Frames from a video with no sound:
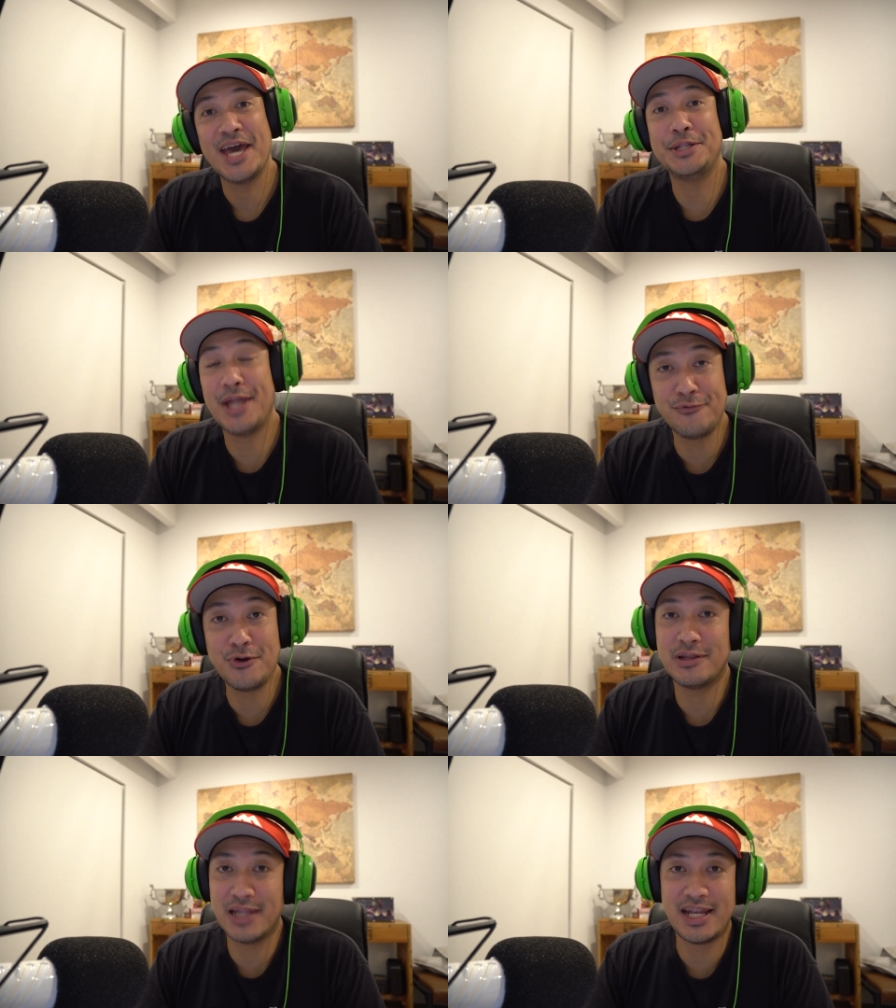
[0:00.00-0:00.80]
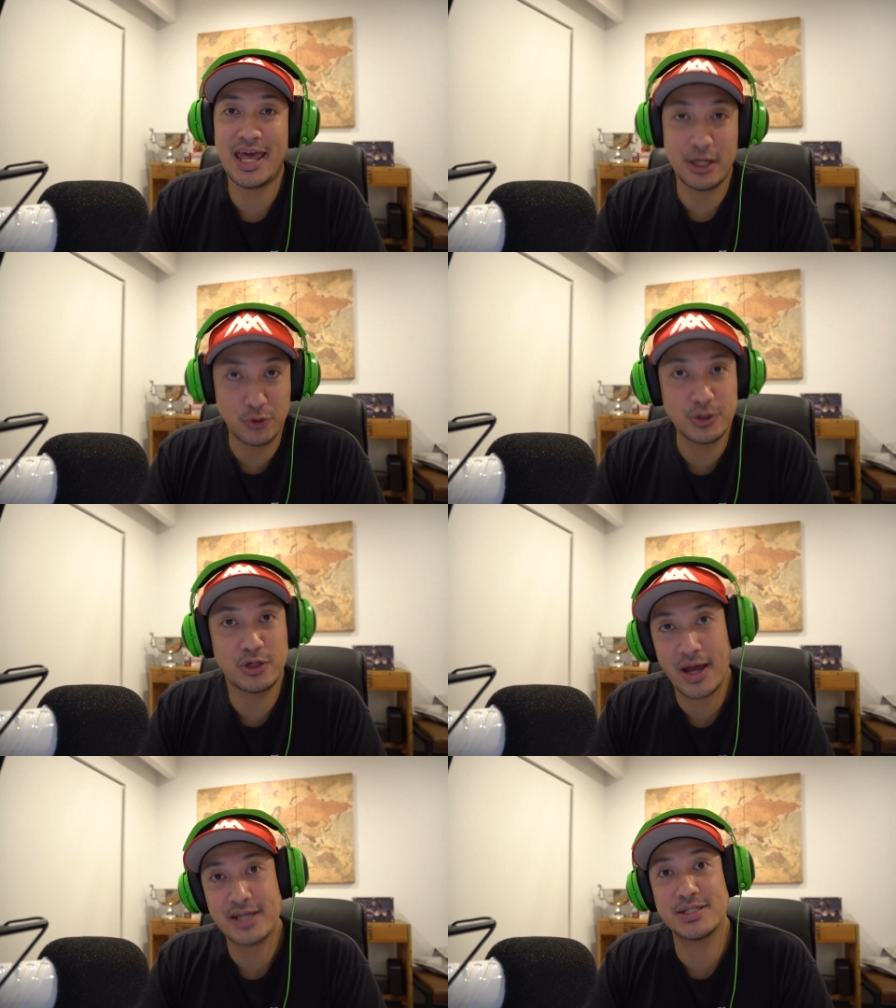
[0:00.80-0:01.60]
never let a good
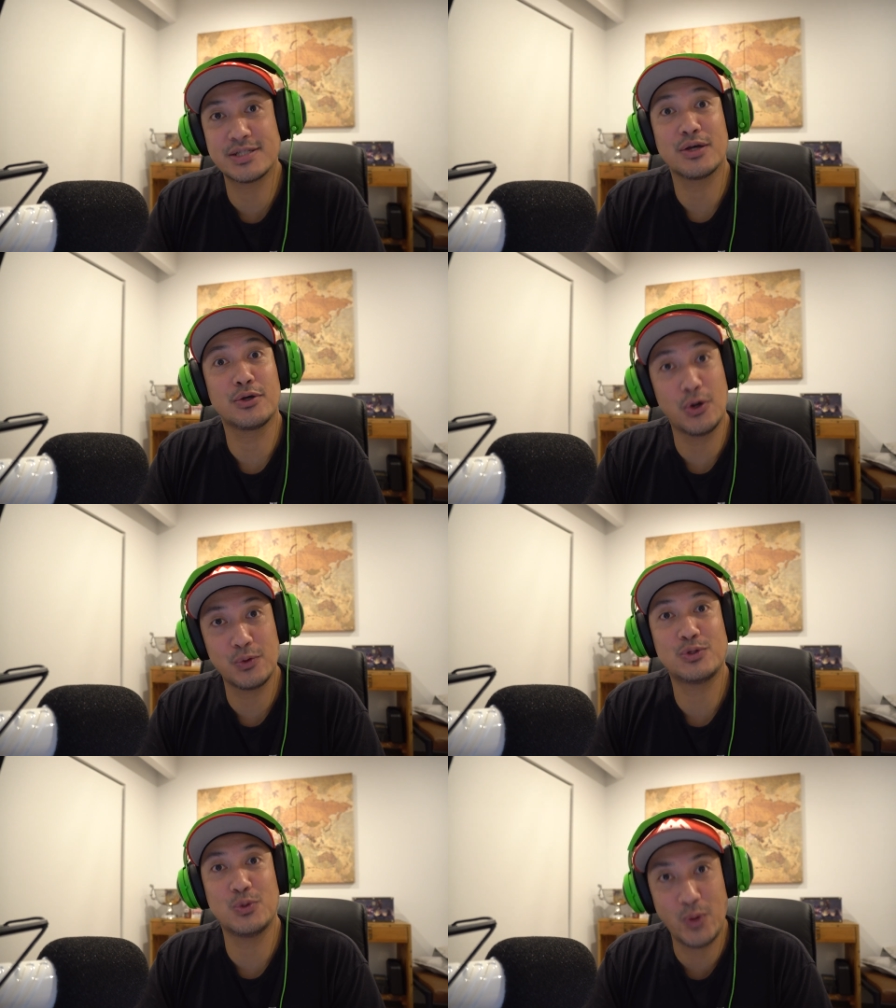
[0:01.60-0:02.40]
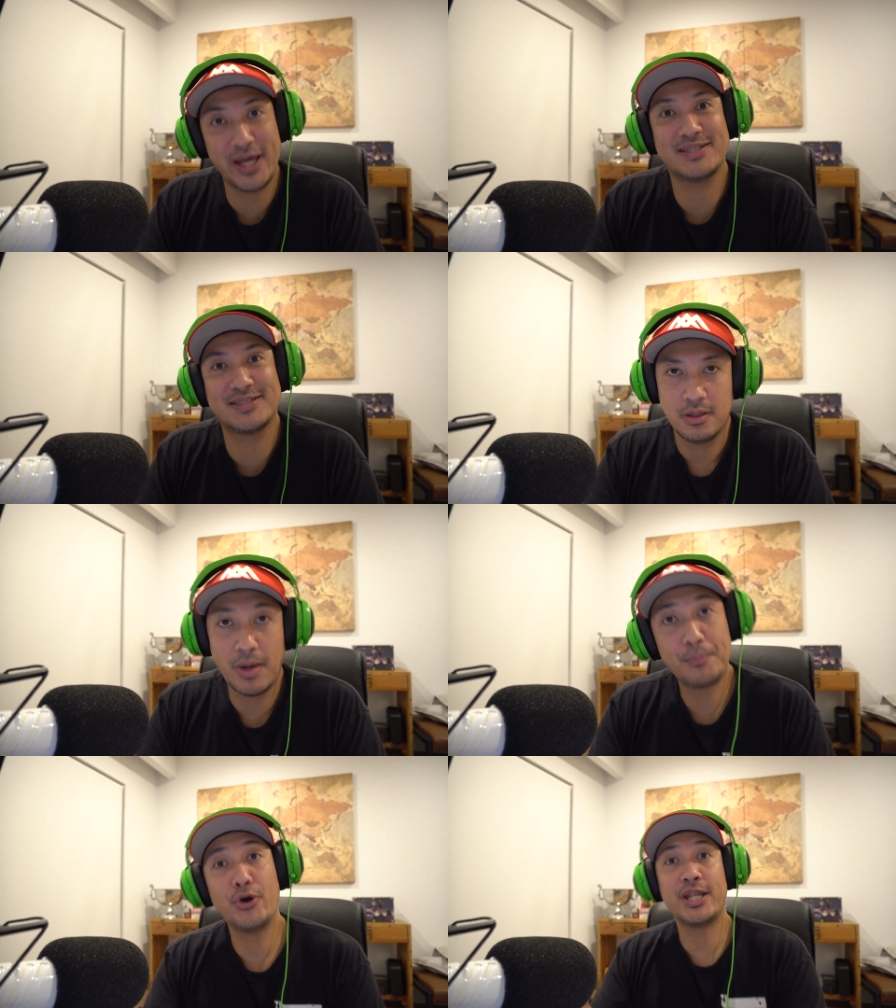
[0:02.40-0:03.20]
crisis go to waste.
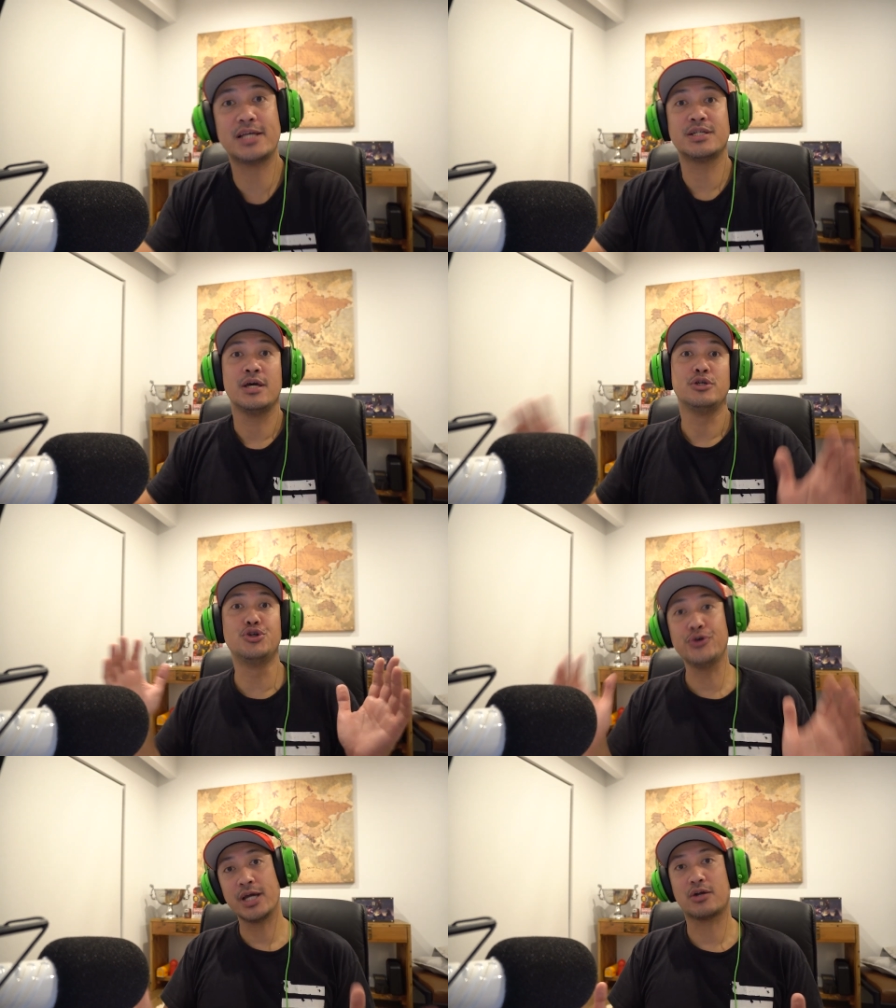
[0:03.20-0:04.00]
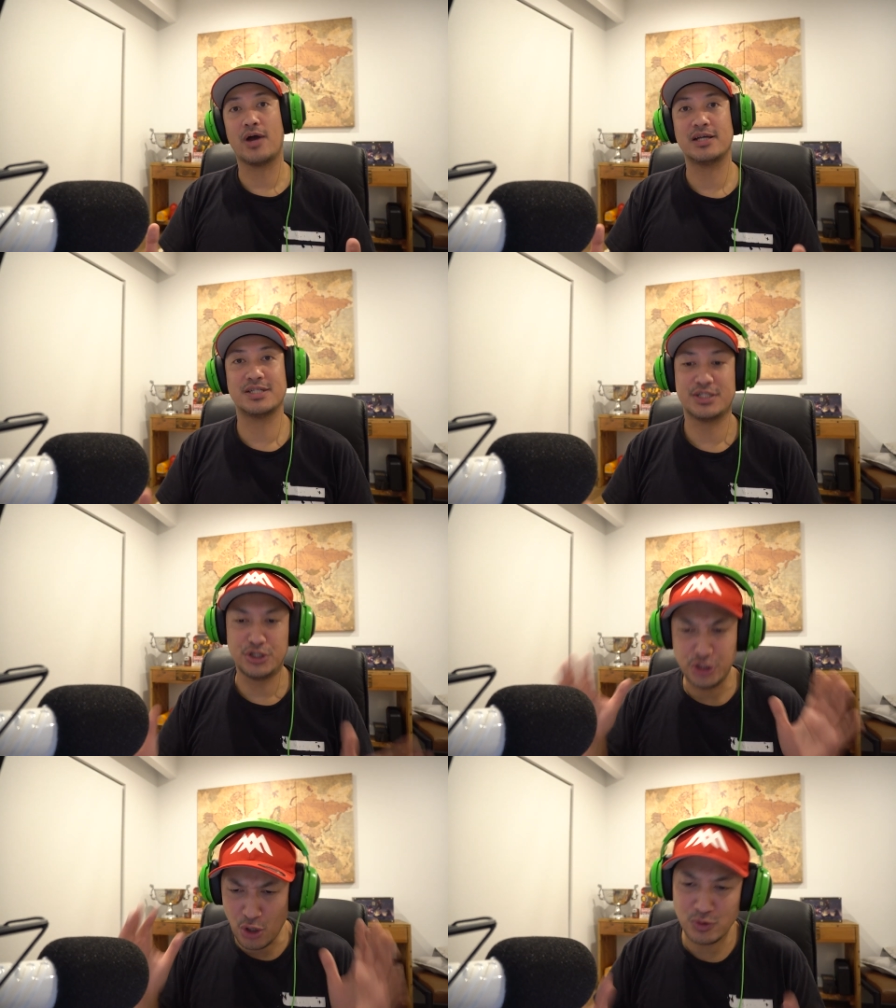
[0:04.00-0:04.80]
My point is, during a crisis,
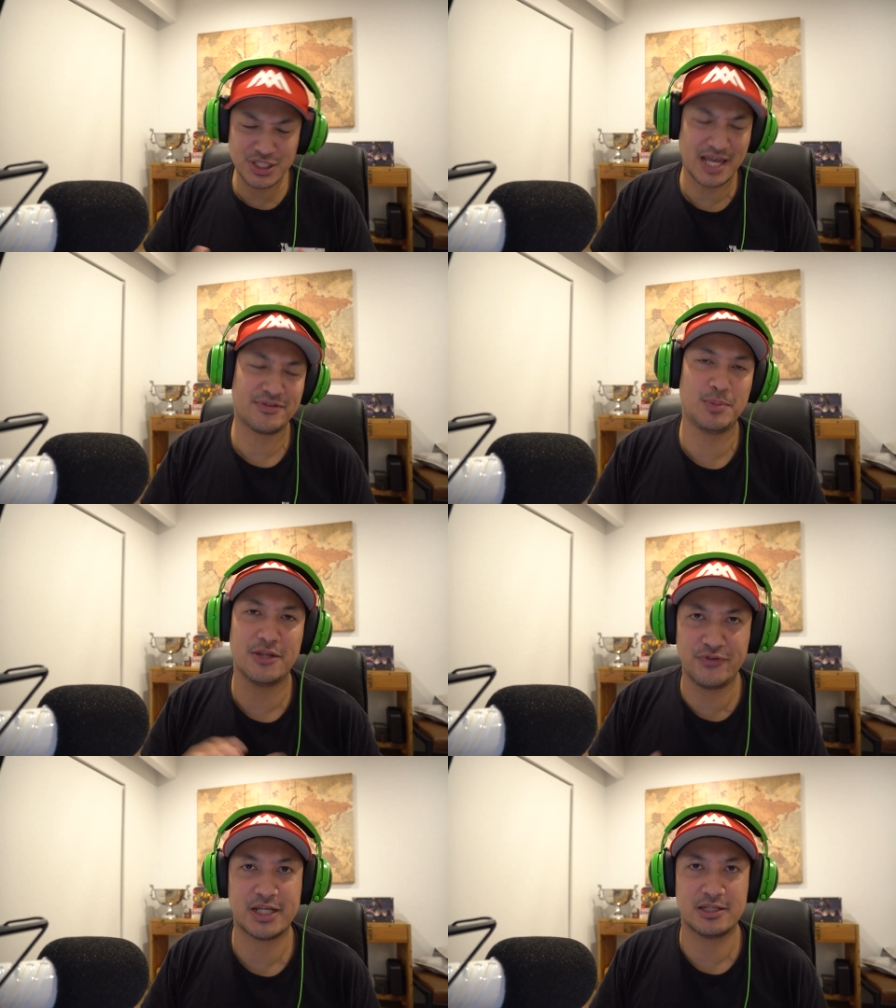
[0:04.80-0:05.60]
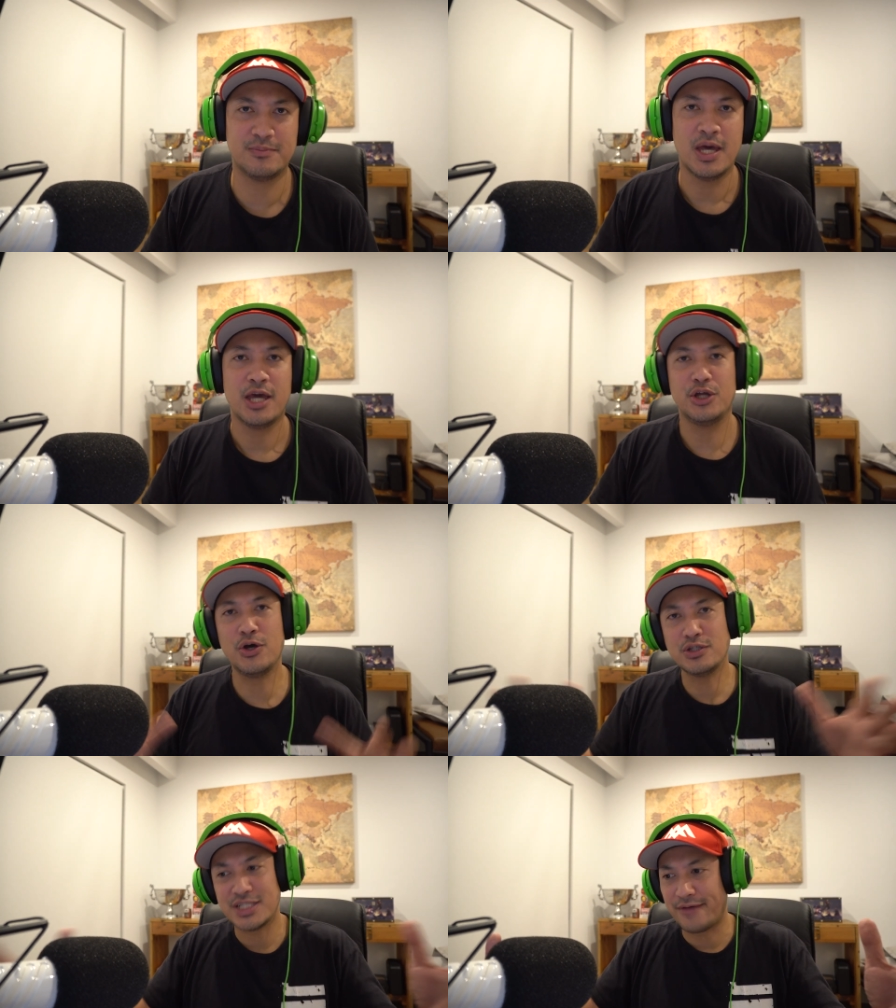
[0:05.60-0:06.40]
you don't just have to be the victim. You
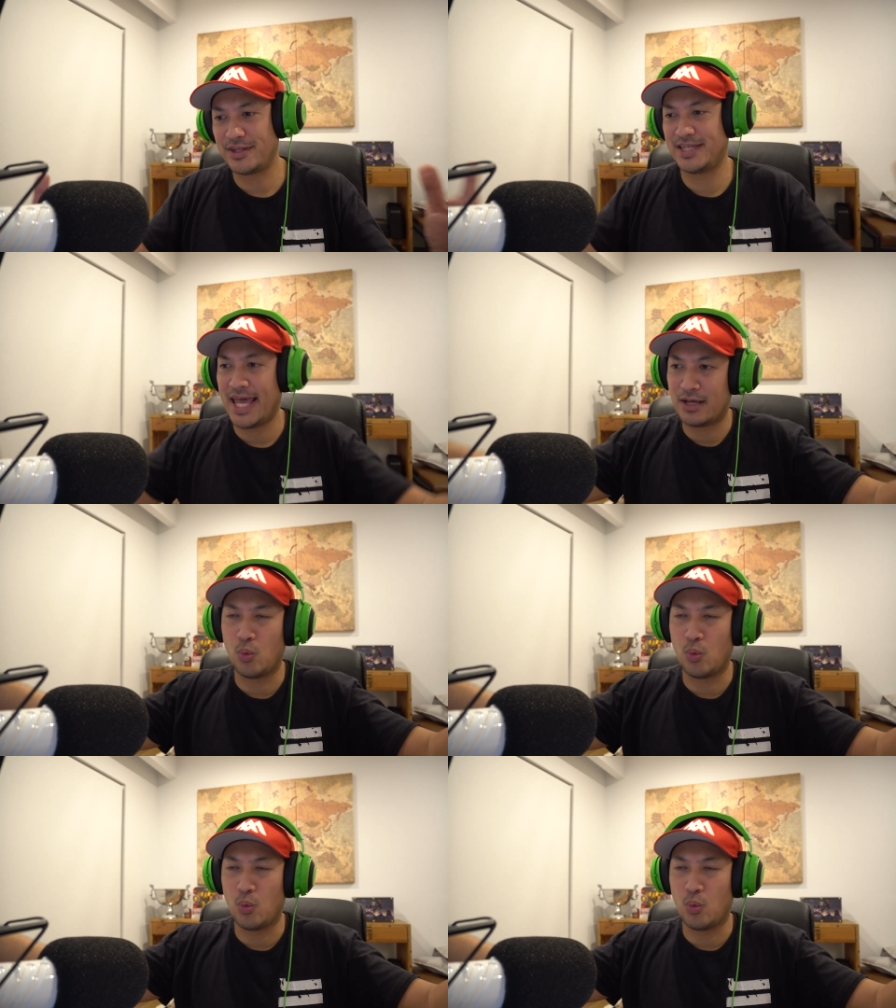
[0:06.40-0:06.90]
don't just have to take